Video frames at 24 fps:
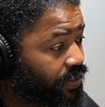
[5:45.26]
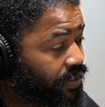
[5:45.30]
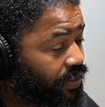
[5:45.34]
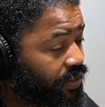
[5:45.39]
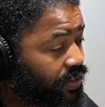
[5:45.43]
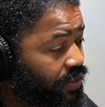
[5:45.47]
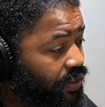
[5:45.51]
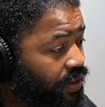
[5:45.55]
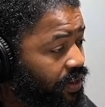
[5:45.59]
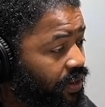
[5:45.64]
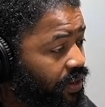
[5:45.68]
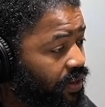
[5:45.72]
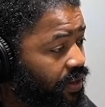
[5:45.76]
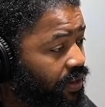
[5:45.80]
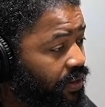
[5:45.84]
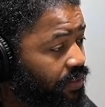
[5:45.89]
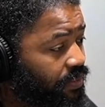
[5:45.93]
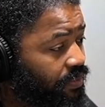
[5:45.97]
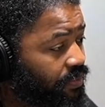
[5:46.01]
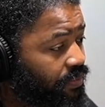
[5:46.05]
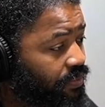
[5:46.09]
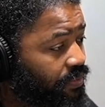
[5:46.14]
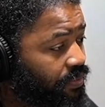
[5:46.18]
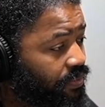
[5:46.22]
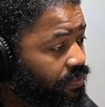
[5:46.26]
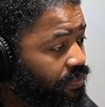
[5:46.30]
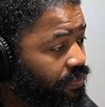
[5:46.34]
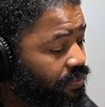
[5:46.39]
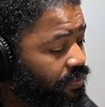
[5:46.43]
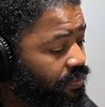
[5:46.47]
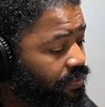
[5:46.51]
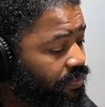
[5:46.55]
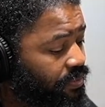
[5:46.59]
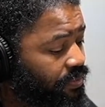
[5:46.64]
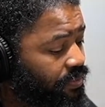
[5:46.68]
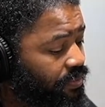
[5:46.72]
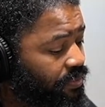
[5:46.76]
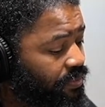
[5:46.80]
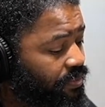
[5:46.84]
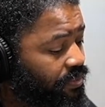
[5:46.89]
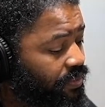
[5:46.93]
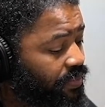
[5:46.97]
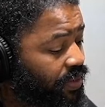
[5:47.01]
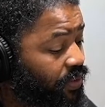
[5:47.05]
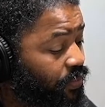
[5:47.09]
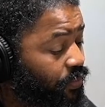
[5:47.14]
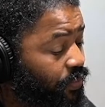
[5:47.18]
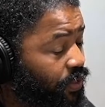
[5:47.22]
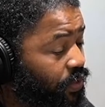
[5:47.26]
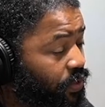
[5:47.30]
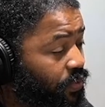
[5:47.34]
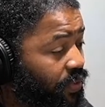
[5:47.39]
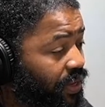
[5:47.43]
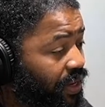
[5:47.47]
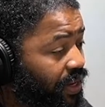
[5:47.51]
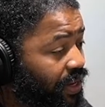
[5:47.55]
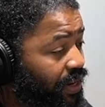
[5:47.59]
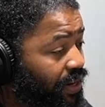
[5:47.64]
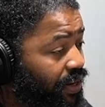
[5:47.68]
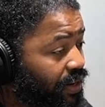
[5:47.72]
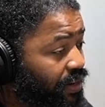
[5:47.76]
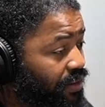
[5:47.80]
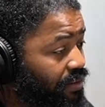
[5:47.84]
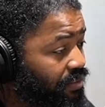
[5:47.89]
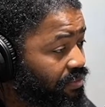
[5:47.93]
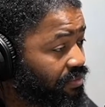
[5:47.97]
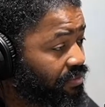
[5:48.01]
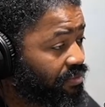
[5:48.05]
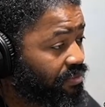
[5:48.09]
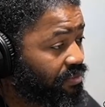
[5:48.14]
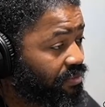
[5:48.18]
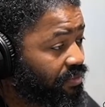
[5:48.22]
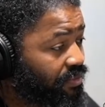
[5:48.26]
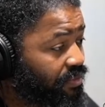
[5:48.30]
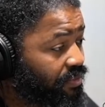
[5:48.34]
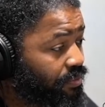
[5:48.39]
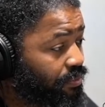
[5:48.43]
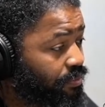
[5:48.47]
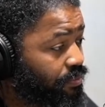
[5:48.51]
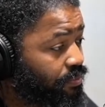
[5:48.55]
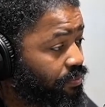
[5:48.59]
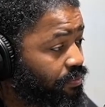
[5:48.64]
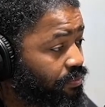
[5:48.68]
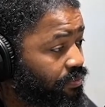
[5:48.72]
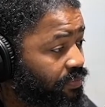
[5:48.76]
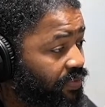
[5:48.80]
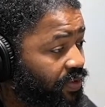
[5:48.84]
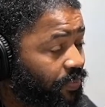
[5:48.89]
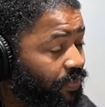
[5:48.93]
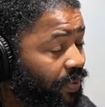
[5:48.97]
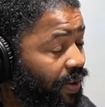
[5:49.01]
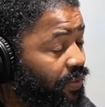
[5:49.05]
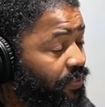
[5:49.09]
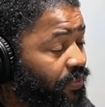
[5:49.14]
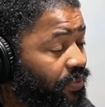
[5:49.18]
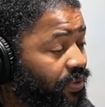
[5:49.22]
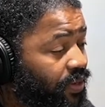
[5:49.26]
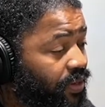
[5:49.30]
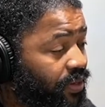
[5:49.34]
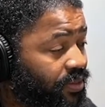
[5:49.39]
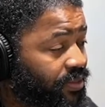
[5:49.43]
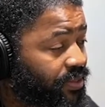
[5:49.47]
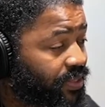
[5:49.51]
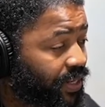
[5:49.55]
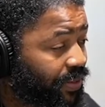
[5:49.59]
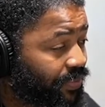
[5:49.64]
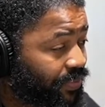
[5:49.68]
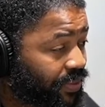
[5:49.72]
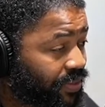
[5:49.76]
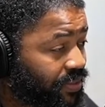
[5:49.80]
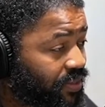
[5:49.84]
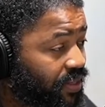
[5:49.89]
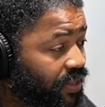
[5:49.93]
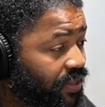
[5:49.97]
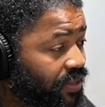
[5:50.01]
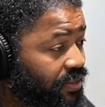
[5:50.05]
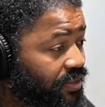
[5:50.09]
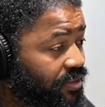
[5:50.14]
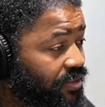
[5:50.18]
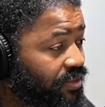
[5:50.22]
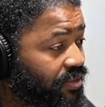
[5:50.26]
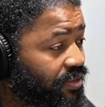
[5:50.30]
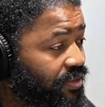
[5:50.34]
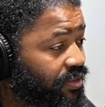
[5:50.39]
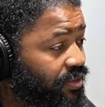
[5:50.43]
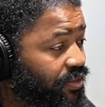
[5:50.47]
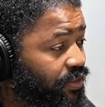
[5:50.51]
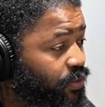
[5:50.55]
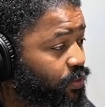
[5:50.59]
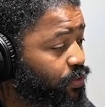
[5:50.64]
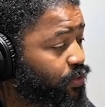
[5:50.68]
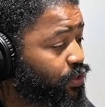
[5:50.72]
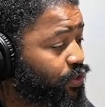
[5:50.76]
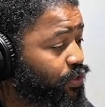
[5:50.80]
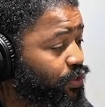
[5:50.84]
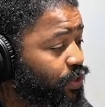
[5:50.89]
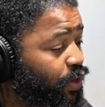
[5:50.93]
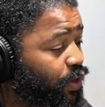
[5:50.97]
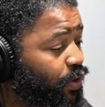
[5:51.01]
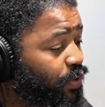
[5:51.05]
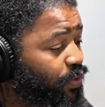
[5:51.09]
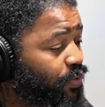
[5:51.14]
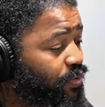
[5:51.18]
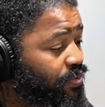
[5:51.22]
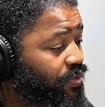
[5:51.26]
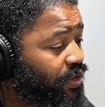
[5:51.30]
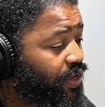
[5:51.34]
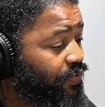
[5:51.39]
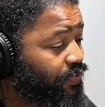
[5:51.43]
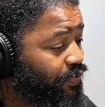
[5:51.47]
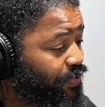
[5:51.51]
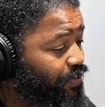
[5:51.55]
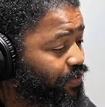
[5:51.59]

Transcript: Um, and when you get it, you probably won't understand what it says. You just know if it's